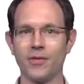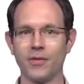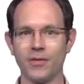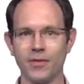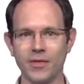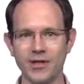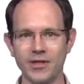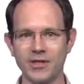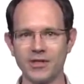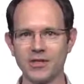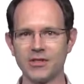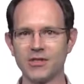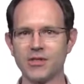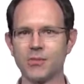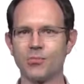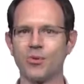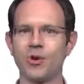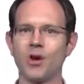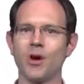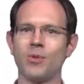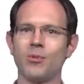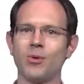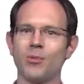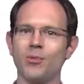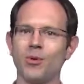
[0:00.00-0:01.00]
This is the
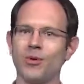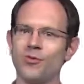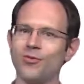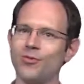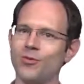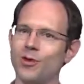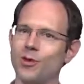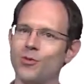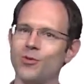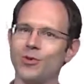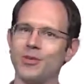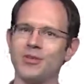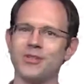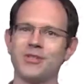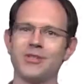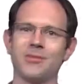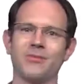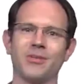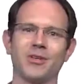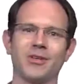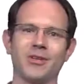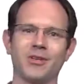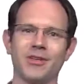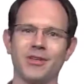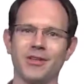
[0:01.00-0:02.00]
problem of flow
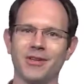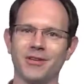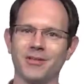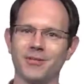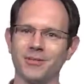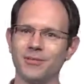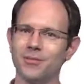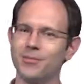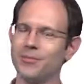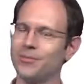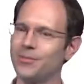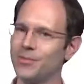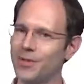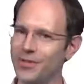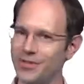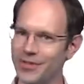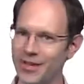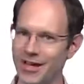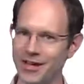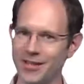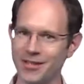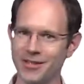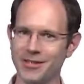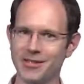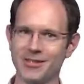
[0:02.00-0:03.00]
instability, but
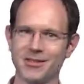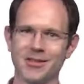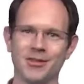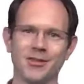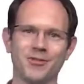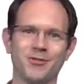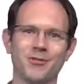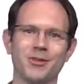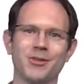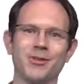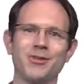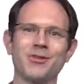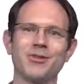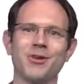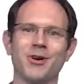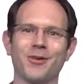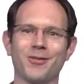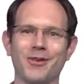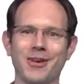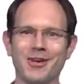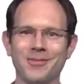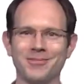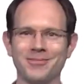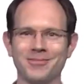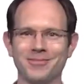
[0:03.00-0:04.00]
that is a different story.